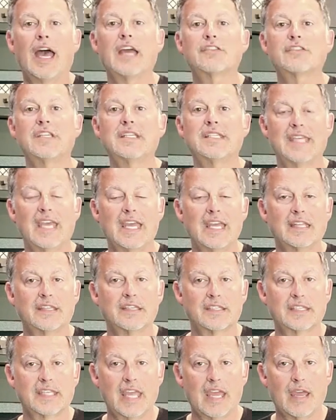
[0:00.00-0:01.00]
actually take
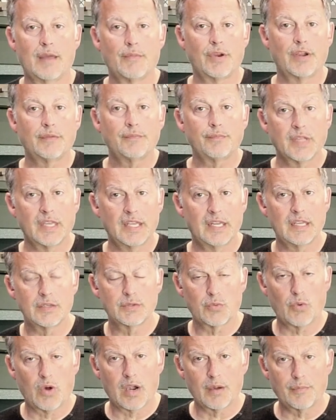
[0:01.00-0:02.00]
this camera. It
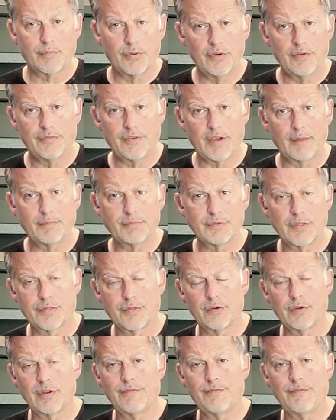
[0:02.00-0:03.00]
is waterproof up to
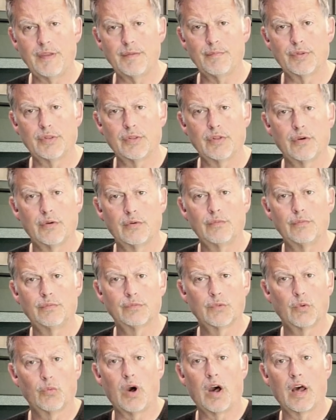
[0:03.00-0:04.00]
30 feet below
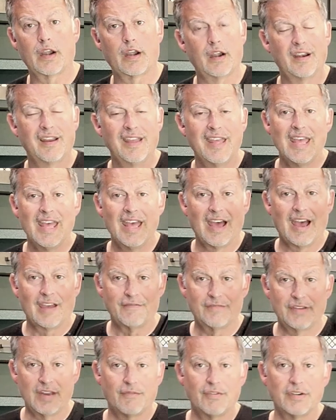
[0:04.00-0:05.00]
water.
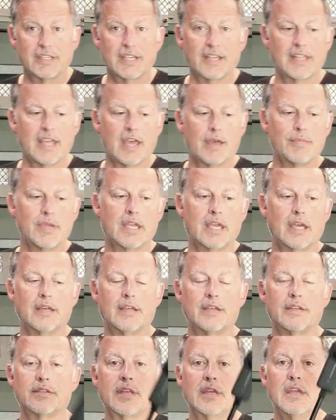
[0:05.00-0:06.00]
I've never done that
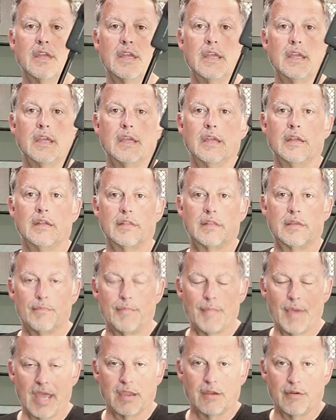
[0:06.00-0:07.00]
because the
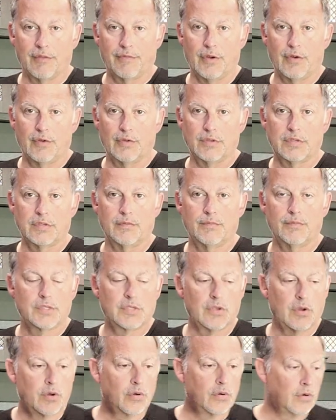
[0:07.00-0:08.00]
microphones.
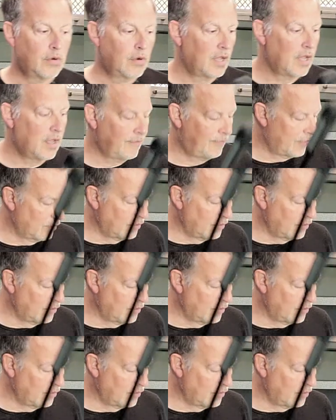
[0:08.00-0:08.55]
So if you're